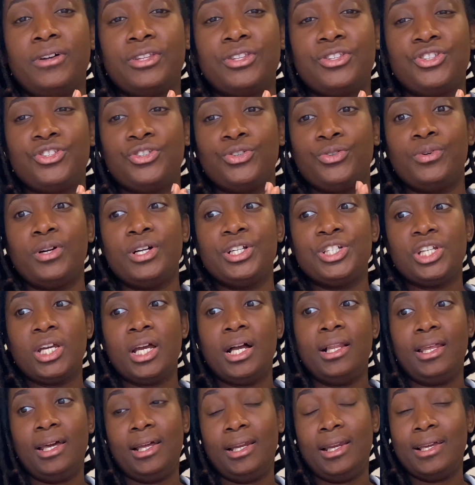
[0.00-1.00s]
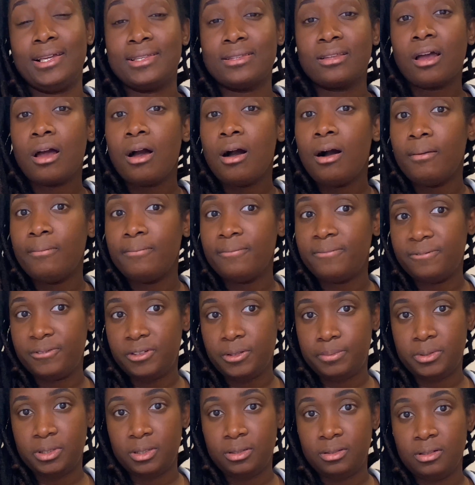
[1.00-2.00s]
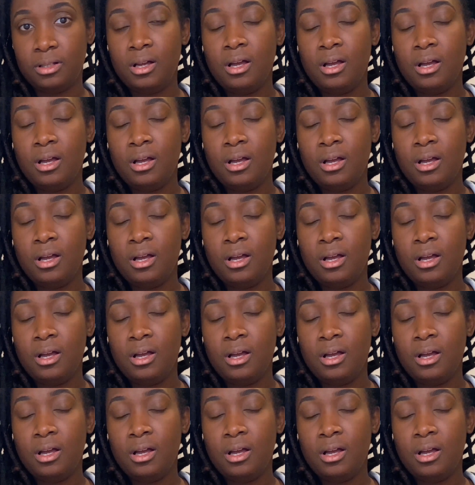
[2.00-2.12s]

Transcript: So a child that is comfortable